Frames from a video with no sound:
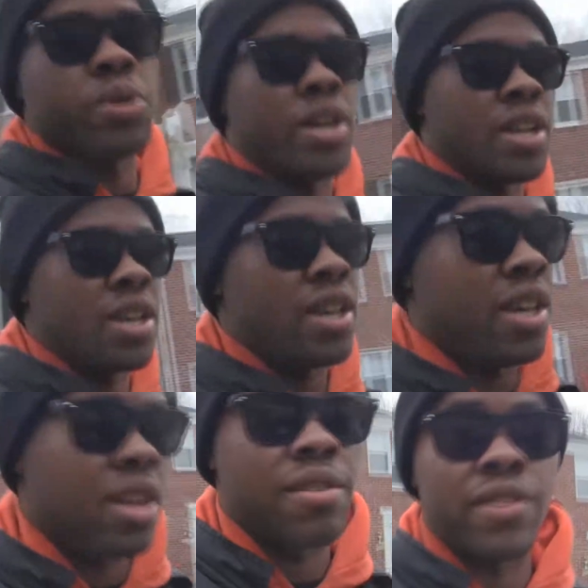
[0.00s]
we put any
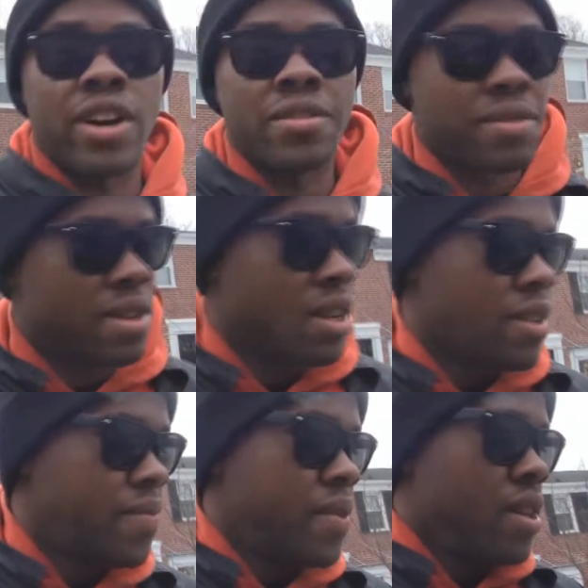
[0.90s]

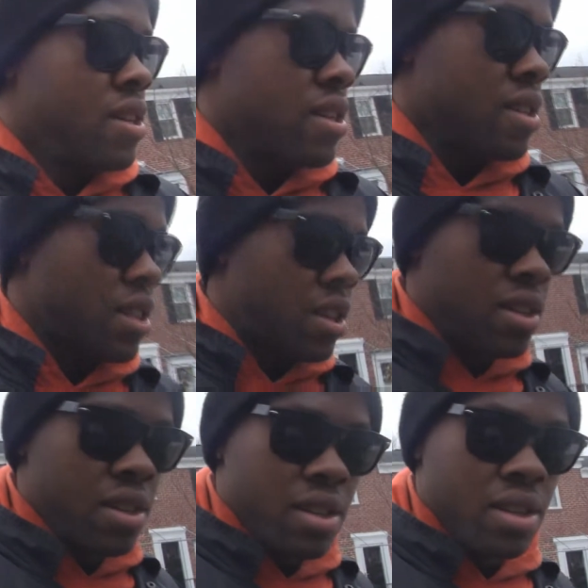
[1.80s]
E85 in
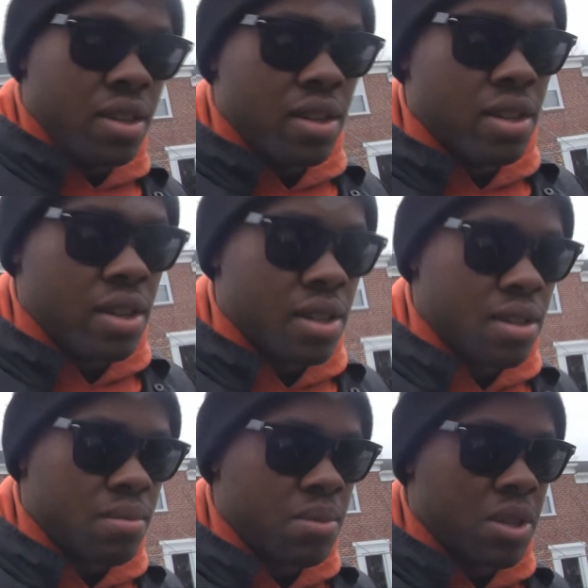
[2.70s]
here
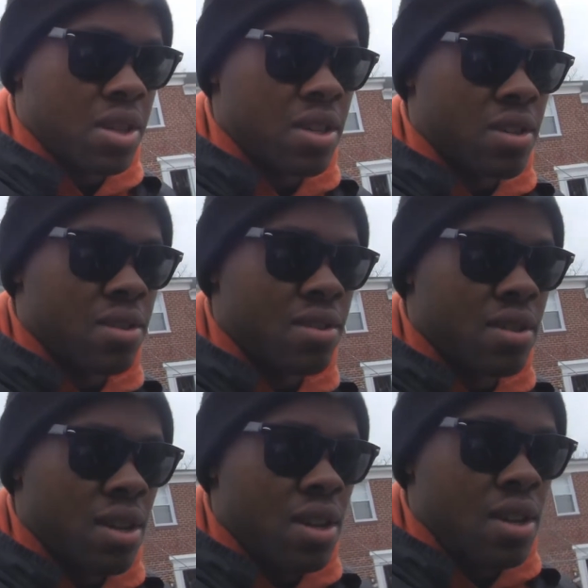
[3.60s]

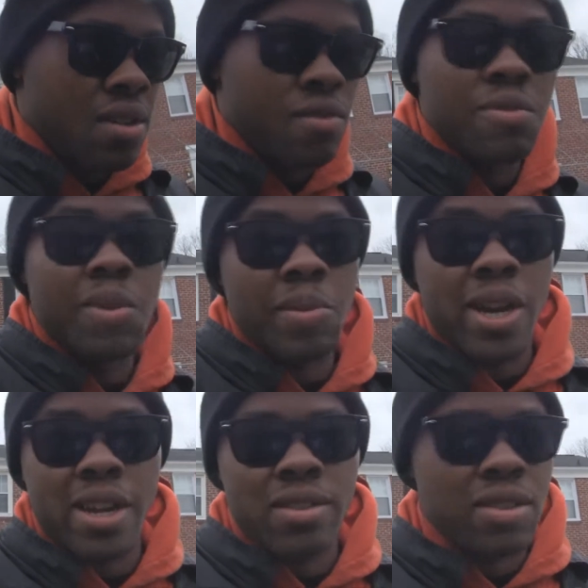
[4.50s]
because I'm going to be
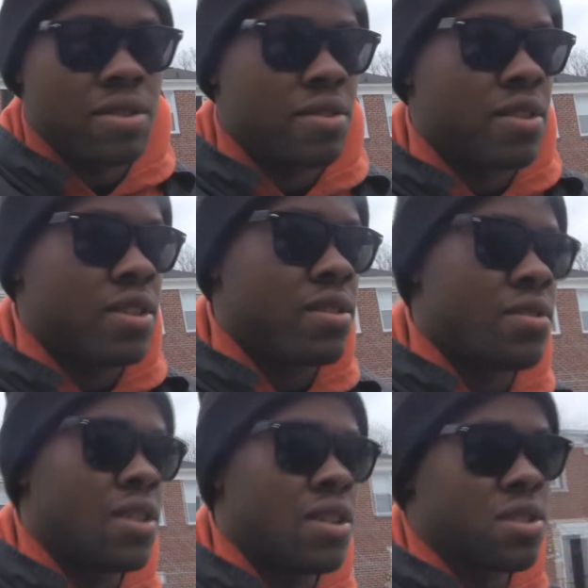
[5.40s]
able to
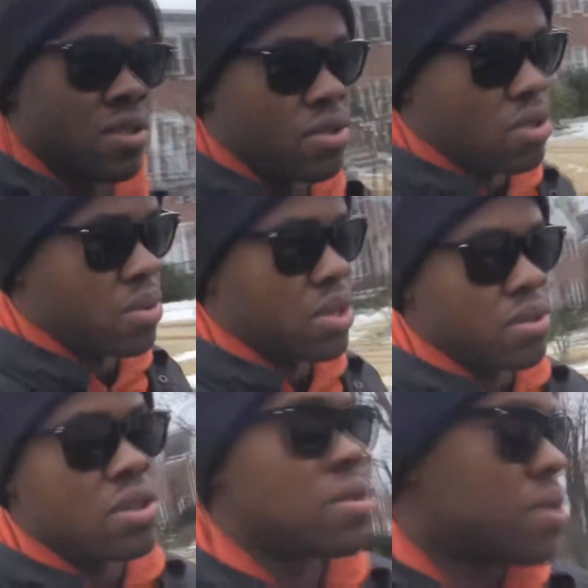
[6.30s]
accurately tune the engine. So what
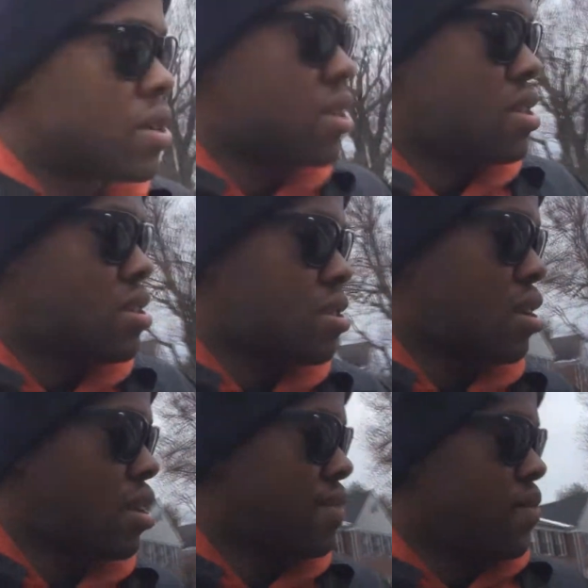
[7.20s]
you do
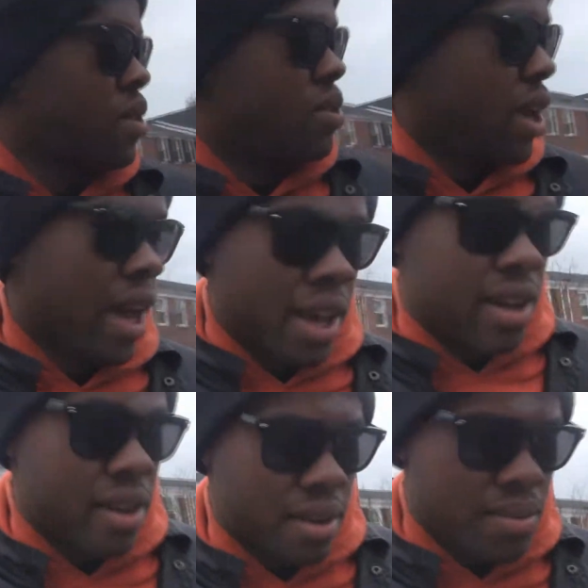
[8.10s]
is you
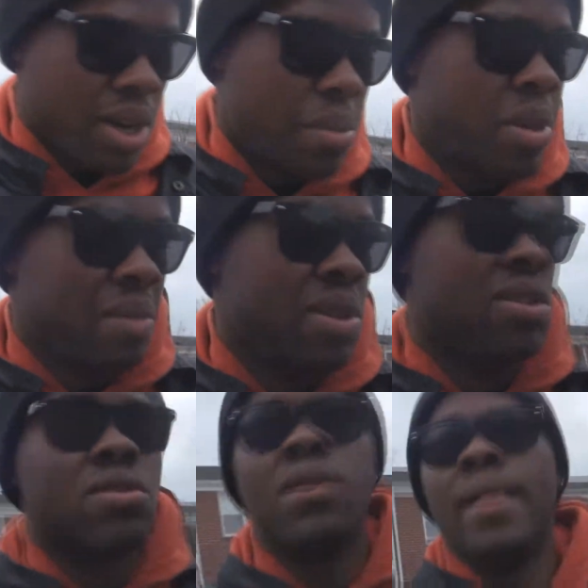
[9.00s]
can, and what I'll
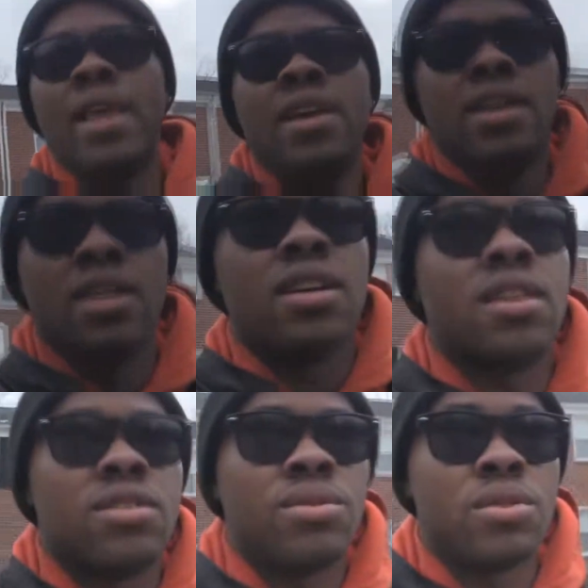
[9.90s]
probably do
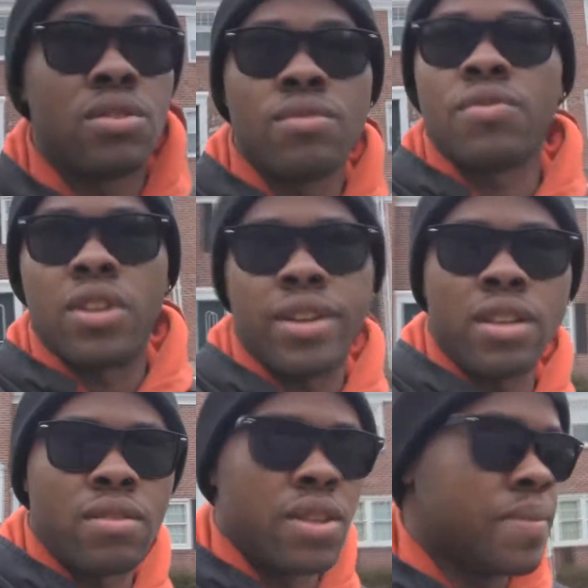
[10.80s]
is do a tune for
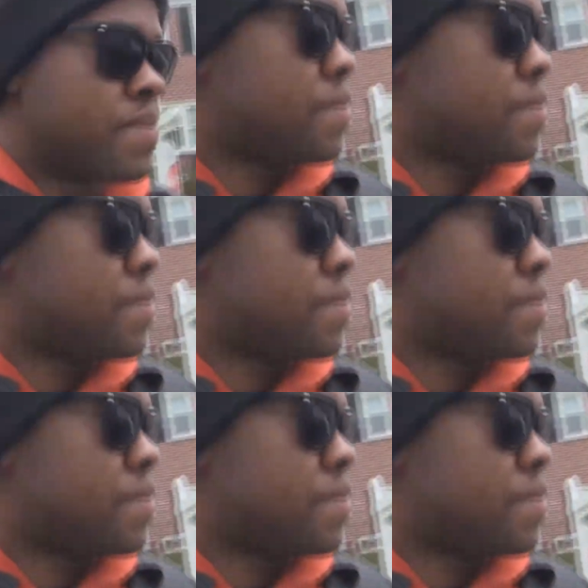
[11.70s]
93,